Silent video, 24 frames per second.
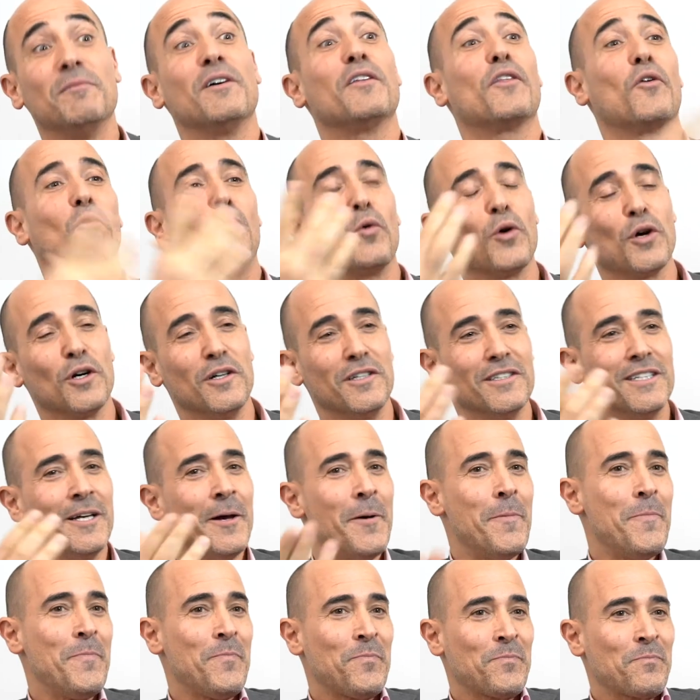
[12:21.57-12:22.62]
of the world.
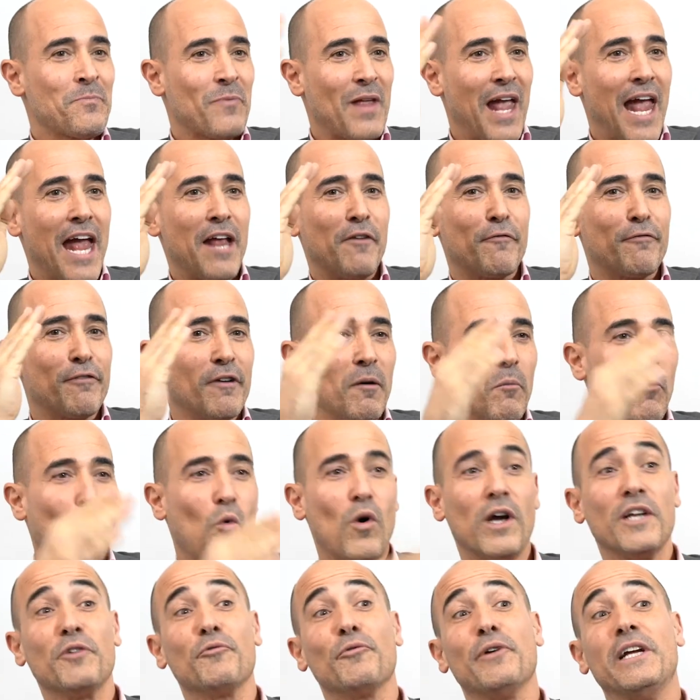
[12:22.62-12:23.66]
And from
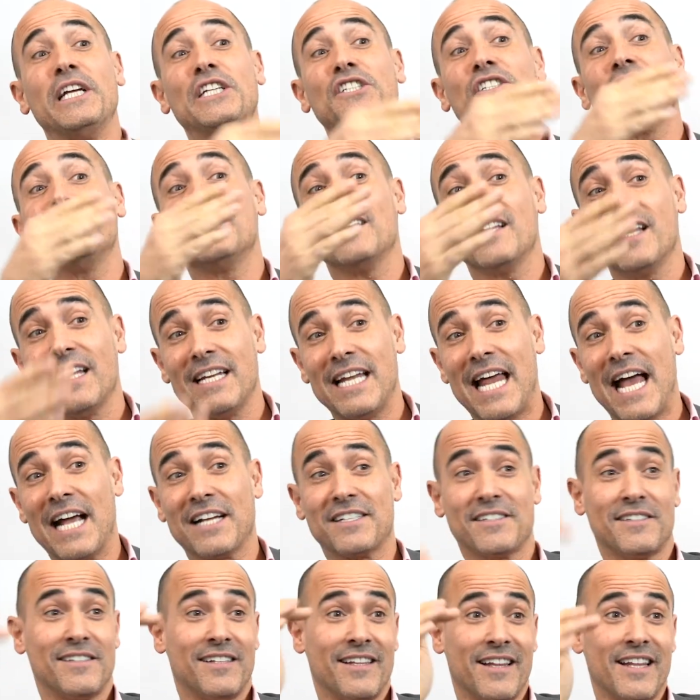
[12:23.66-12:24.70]
one region to the
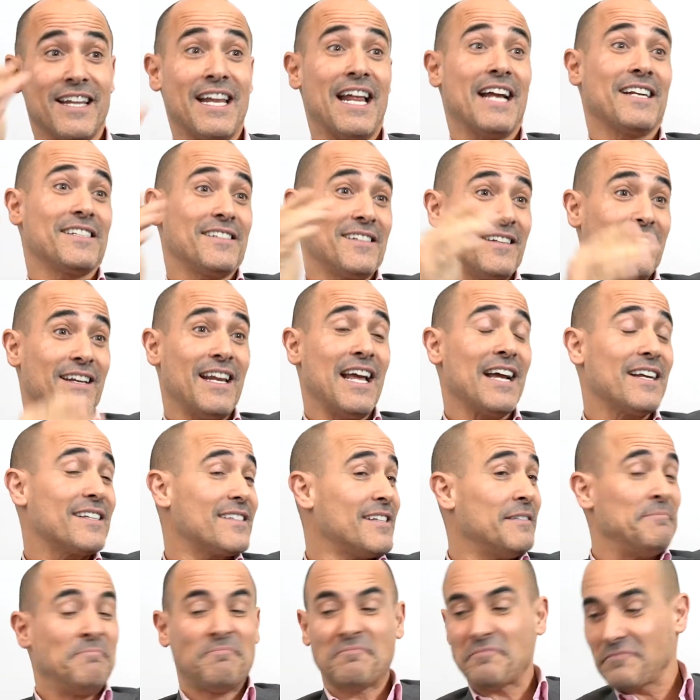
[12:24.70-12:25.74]
next, to the next, to the next,
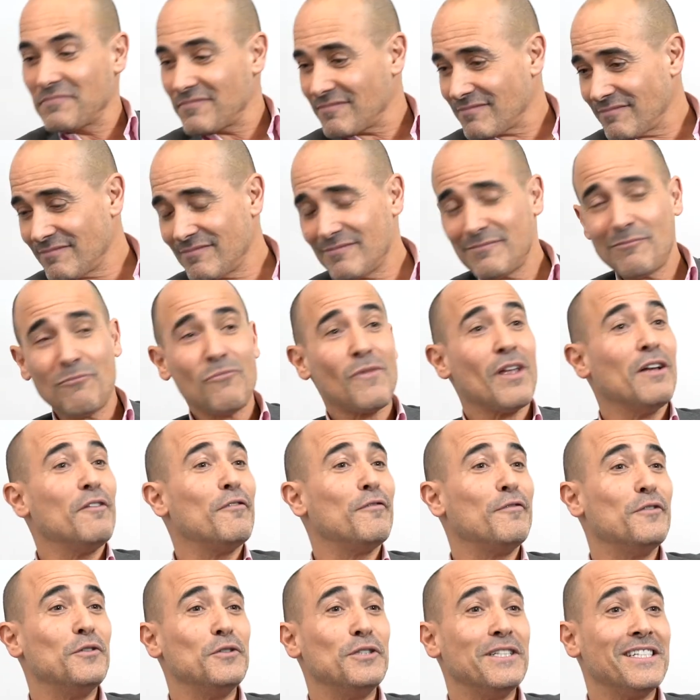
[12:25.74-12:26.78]

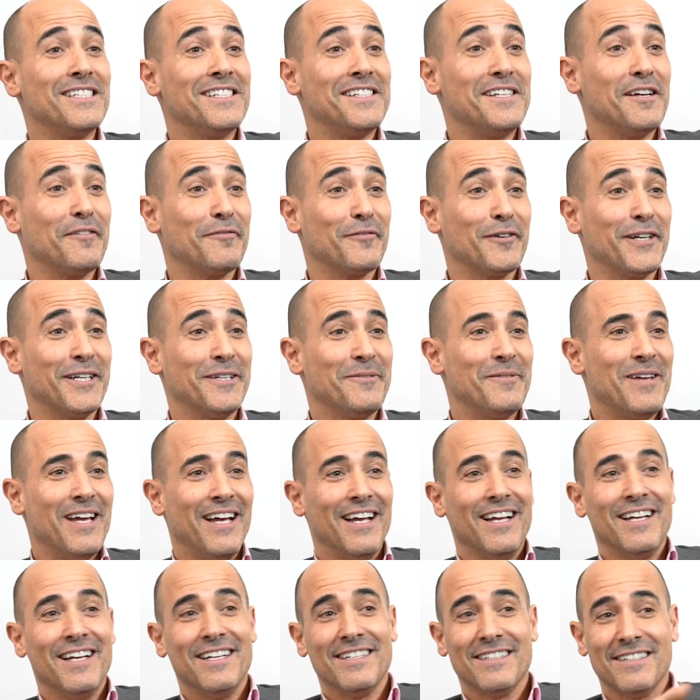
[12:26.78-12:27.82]
food is different.
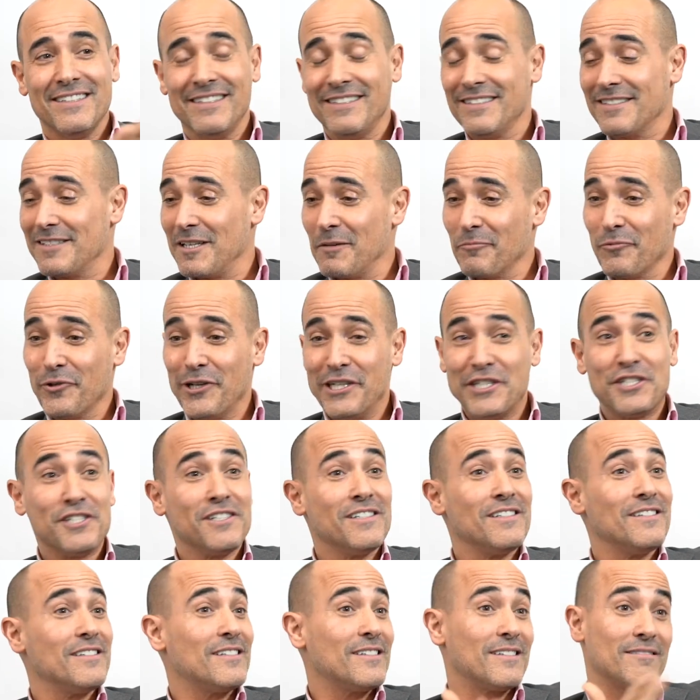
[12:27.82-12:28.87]
In some
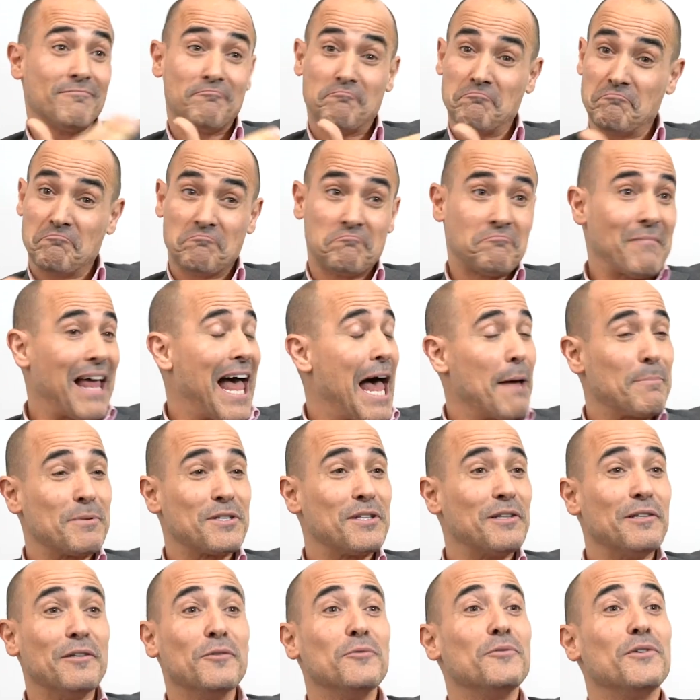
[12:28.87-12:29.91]
regions,
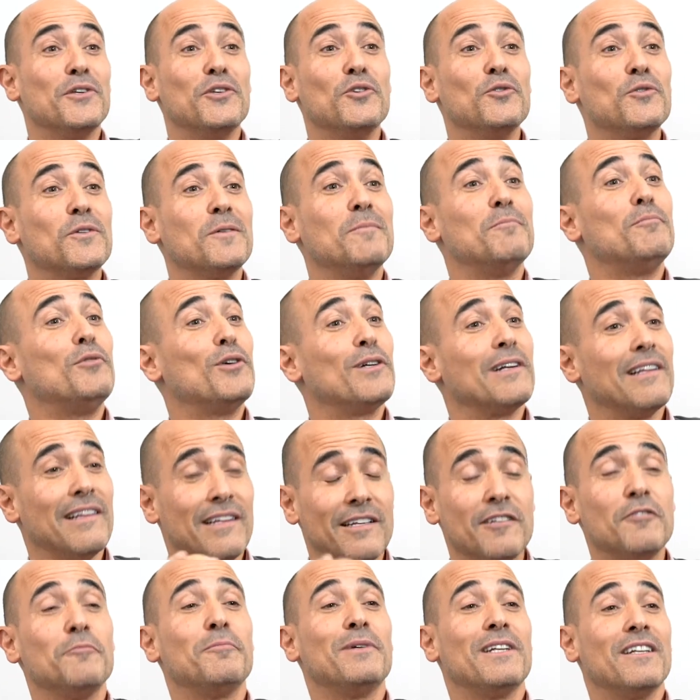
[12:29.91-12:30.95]
absolutely, you can put a
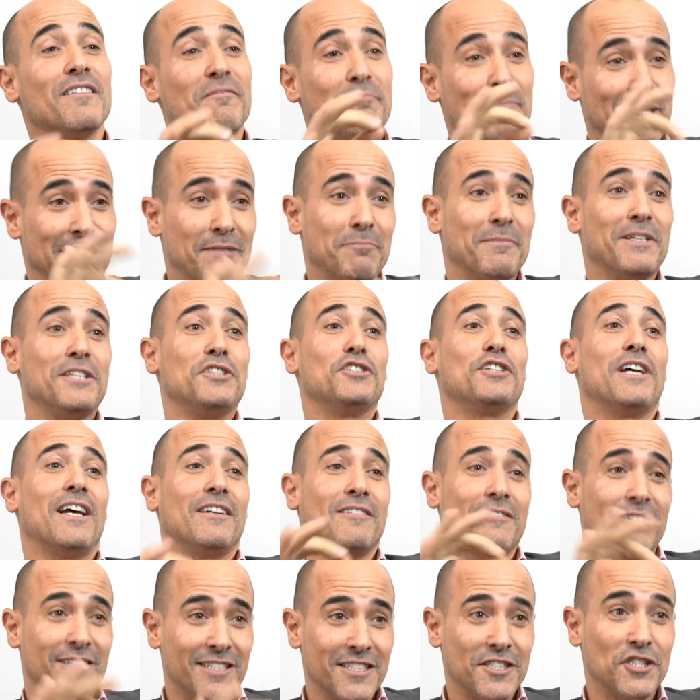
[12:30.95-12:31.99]
little bit of
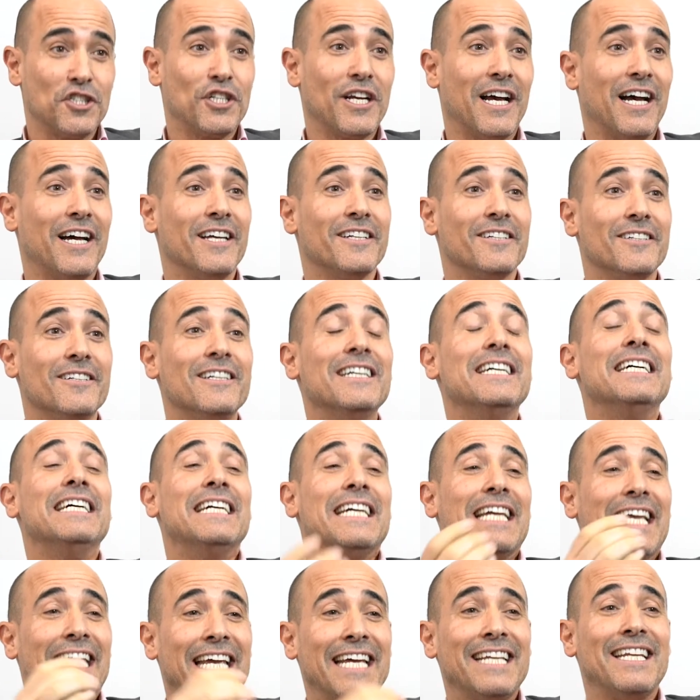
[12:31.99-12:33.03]
Parmigiano Reggiano
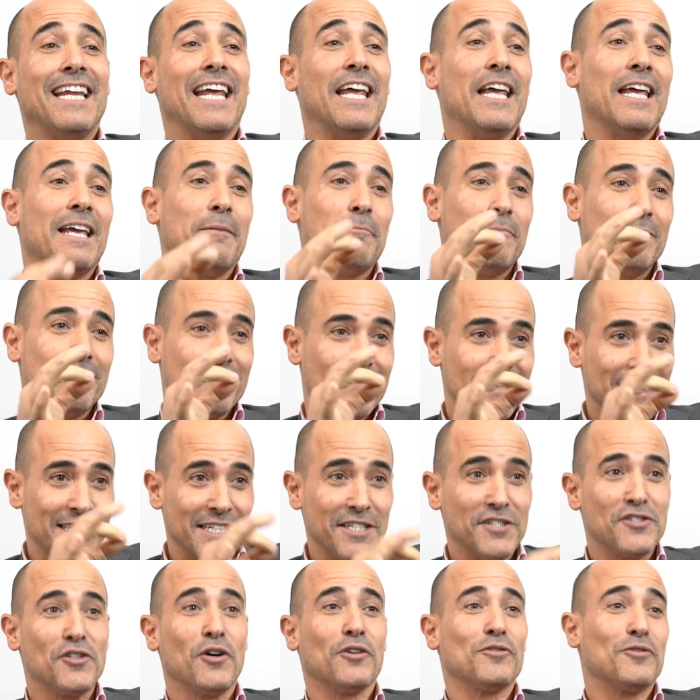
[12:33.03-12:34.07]
in a
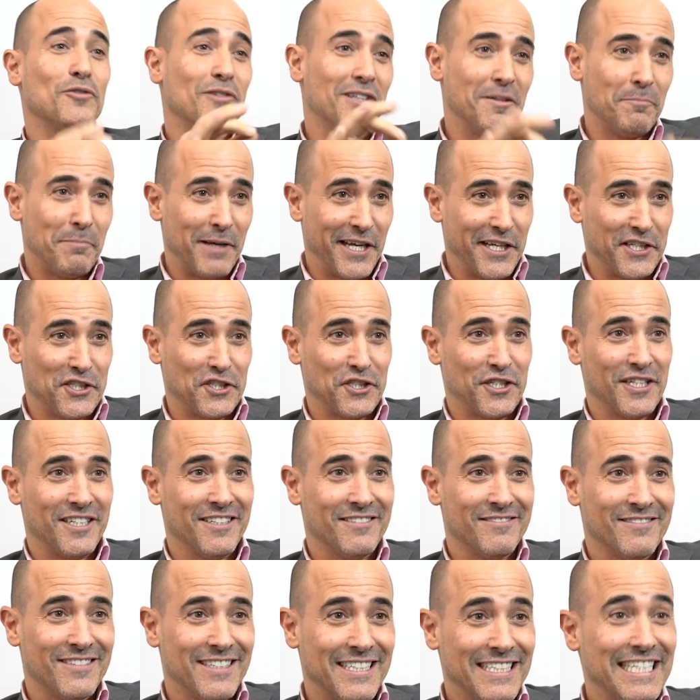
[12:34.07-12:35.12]
risotto di pesce.
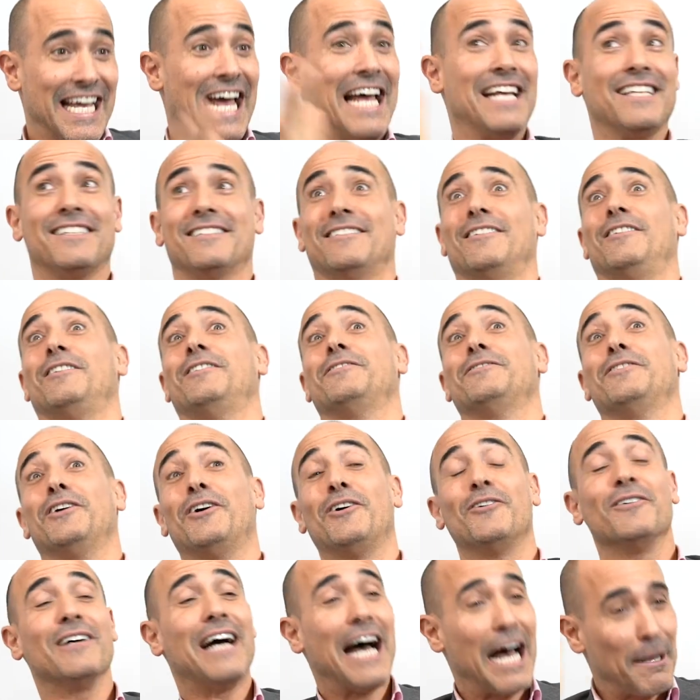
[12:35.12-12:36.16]
Yes, oh
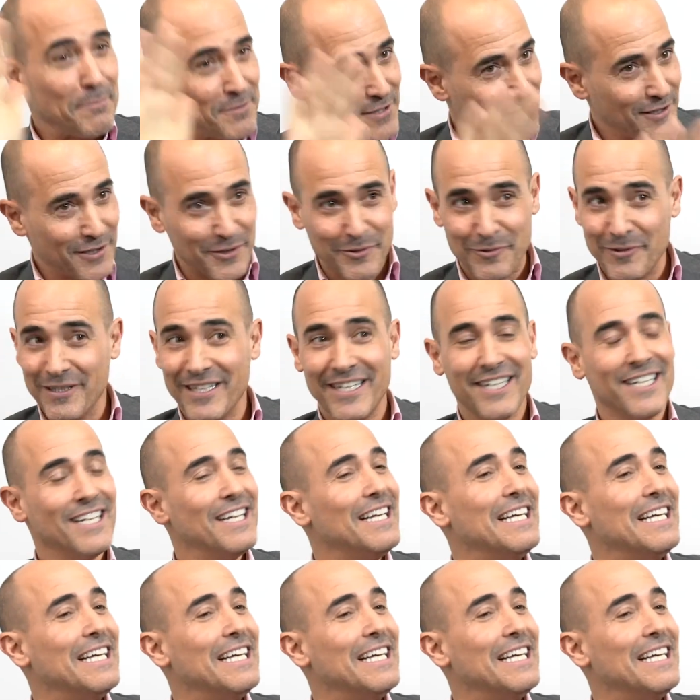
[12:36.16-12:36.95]
no, absolutely.